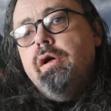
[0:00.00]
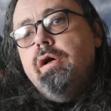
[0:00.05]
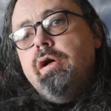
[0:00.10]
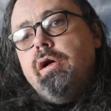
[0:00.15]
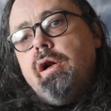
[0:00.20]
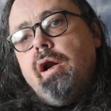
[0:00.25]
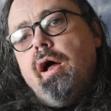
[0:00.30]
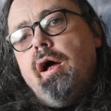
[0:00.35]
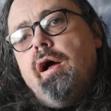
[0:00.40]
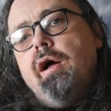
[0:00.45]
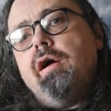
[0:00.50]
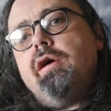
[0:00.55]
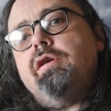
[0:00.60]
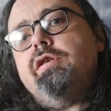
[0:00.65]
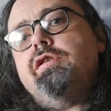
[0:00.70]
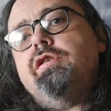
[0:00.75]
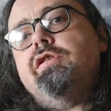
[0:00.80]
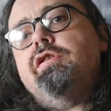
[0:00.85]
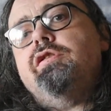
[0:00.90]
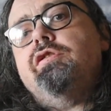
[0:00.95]

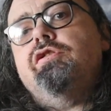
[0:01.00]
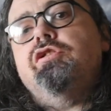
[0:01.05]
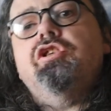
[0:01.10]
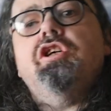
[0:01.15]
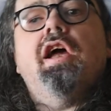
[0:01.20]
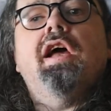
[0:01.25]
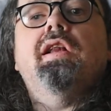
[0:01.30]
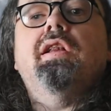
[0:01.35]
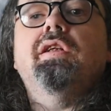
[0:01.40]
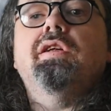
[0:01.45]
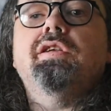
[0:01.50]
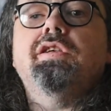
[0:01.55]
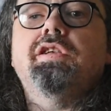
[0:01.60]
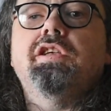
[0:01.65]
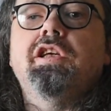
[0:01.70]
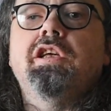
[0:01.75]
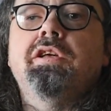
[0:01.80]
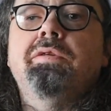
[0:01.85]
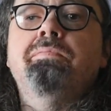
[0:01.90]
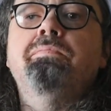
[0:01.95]
Clark's
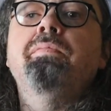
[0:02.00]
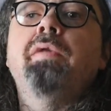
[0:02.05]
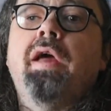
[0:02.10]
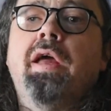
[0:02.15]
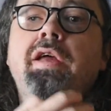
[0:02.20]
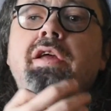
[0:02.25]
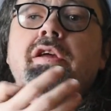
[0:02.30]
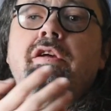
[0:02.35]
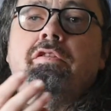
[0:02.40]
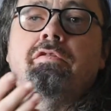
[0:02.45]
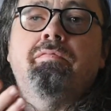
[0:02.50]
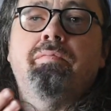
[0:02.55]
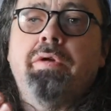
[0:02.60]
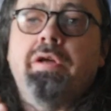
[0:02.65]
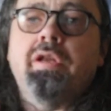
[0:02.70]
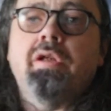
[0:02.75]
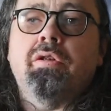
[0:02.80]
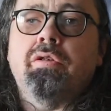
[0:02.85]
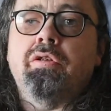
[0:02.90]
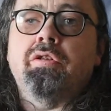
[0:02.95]
jealousy may have
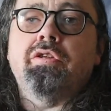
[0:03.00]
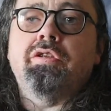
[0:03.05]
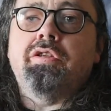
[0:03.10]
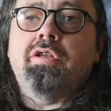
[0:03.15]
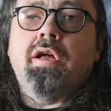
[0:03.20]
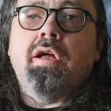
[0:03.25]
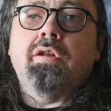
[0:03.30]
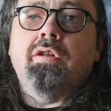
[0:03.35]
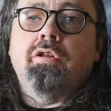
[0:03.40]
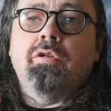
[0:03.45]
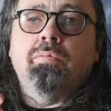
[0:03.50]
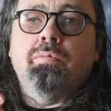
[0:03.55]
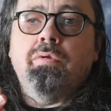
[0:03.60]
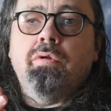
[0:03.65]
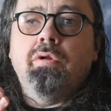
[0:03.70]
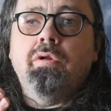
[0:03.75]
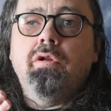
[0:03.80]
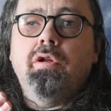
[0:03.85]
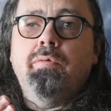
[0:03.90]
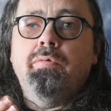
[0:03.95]
been
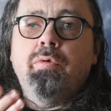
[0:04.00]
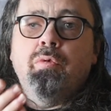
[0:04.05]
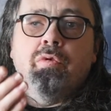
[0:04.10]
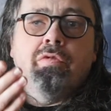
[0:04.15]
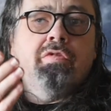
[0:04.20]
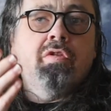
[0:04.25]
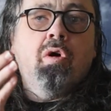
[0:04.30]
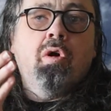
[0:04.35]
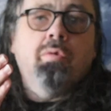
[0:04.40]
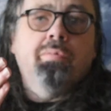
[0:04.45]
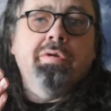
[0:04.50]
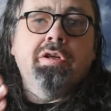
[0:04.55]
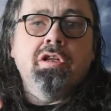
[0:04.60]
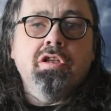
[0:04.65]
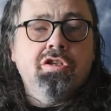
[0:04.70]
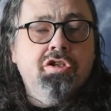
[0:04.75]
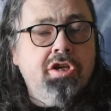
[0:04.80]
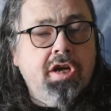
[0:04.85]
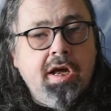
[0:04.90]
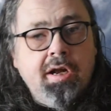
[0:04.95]
understandable. I mean, we've all
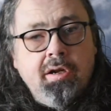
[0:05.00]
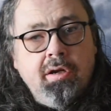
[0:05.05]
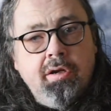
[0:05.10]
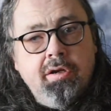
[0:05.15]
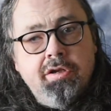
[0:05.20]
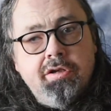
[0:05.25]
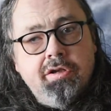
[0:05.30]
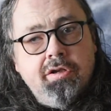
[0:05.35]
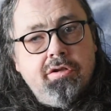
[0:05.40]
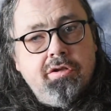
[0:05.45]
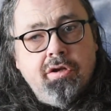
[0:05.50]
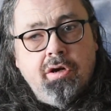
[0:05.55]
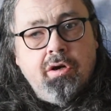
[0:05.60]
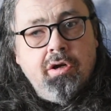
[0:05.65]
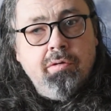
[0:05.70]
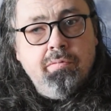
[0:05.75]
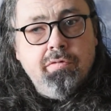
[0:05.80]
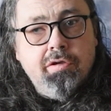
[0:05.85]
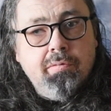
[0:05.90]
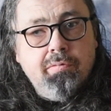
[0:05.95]
been jealous at
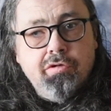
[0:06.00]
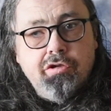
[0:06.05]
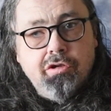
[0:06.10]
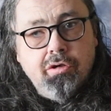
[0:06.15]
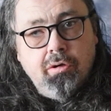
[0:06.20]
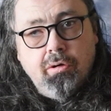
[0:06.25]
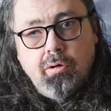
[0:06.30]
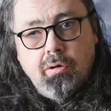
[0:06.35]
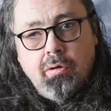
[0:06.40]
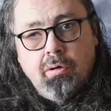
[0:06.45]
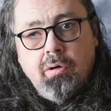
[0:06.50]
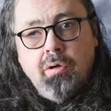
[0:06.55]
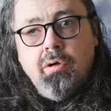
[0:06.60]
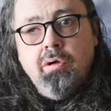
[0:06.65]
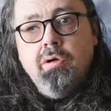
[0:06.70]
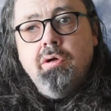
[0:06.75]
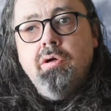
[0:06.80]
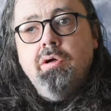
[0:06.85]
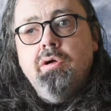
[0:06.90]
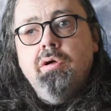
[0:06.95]
times, I'm sure.
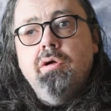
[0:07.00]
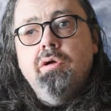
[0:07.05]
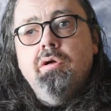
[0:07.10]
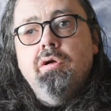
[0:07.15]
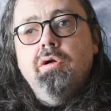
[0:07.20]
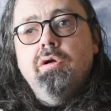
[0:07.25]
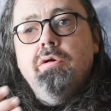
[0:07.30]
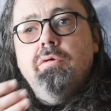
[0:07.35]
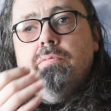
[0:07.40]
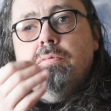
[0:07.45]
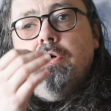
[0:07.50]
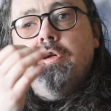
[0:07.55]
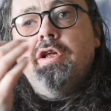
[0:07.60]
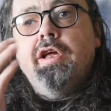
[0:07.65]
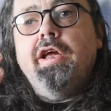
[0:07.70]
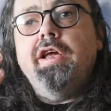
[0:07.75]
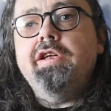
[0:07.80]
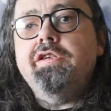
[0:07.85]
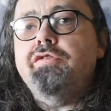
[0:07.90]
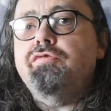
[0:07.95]
But
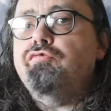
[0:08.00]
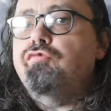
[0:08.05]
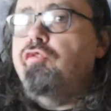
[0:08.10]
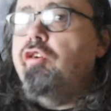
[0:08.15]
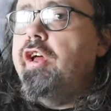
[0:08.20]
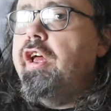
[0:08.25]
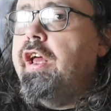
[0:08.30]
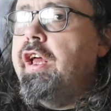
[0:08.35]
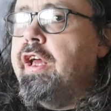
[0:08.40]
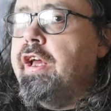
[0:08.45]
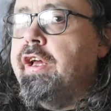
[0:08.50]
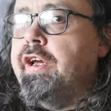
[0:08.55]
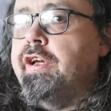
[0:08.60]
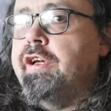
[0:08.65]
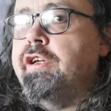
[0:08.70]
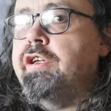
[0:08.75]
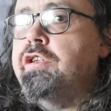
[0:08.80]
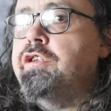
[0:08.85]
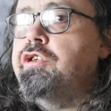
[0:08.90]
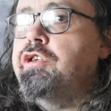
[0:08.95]
his
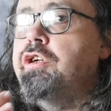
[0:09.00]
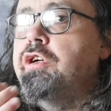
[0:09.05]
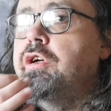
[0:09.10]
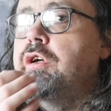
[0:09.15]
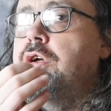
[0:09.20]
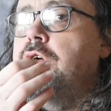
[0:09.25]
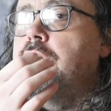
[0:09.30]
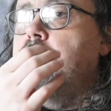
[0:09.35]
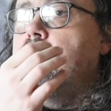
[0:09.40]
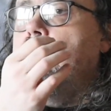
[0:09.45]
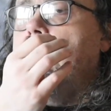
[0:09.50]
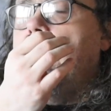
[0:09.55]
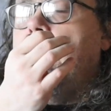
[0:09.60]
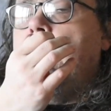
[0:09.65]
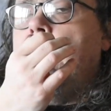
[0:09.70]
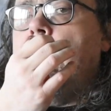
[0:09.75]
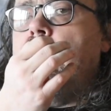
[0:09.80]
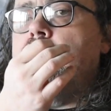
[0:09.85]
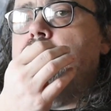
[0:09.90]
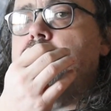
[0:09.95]
rage
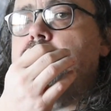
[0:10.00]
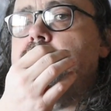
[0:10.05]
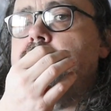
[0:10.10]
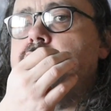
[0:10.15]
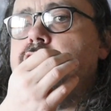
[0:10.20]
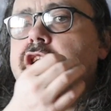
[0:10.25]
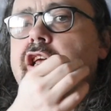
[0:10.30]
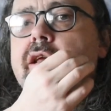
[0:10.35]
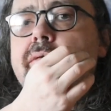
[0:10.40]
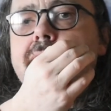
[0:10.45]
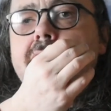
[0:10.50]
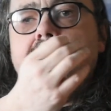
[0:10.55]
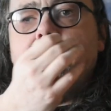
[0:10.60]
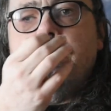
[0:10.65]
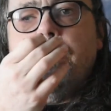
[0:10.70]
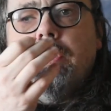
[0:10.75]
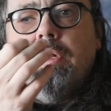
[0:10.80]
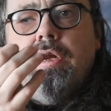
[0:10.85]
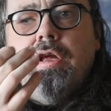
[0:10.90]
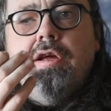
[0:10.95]
and seeming
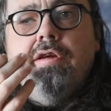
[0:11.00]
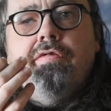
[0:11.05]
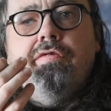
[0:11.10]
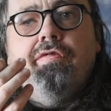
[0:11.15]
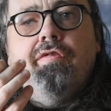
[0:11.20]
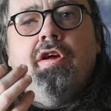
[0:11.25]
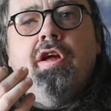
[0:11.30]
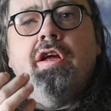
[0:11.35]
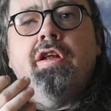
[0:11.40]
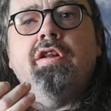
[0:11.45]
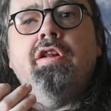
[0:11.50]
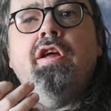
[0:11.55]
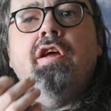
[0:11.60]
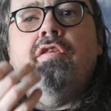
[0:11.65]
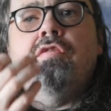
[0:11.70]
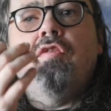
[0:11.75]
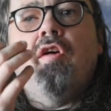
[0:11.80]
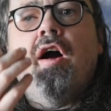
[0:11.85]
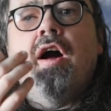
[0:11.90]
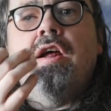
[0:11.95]
belief in
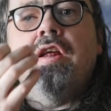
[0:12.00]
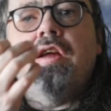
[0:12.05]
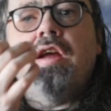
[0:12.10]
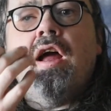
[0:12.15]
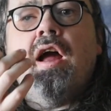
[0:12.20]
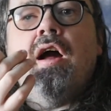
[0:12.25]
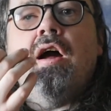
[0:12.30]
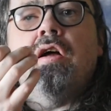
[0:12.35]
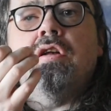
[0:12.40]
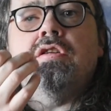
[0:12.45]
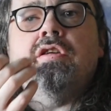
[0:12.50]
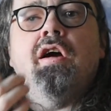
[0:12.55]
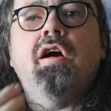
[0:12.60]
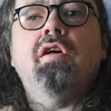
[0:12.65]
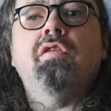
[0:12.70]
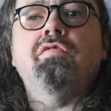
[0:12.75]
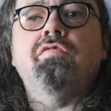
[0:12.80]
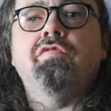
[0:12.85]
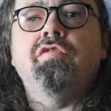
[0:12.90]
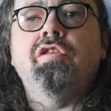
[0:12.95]
"if I can't
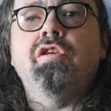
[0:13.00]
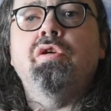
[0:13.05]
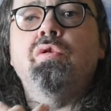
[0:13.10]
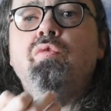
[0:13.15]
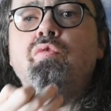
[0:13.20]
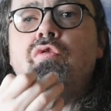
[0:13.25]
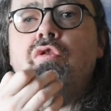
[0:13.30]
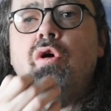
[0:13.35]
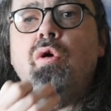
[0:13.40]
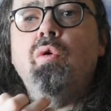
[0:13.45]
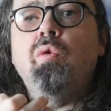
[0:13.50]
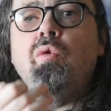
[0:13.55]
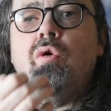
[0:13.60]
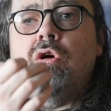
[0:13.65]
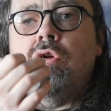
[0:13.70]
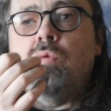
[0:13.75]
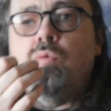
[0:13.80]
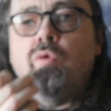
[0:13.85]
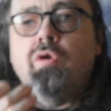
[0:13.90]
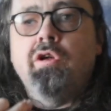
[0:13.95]
have you, no
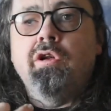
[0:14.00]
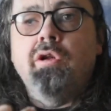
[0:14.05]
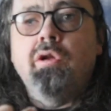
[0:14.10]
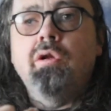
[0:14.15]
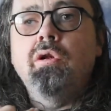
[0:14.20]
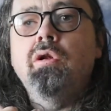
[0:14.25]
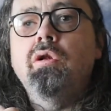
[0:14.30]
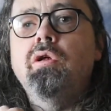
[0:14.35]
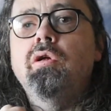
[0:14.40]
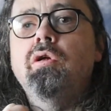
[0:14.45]
one will"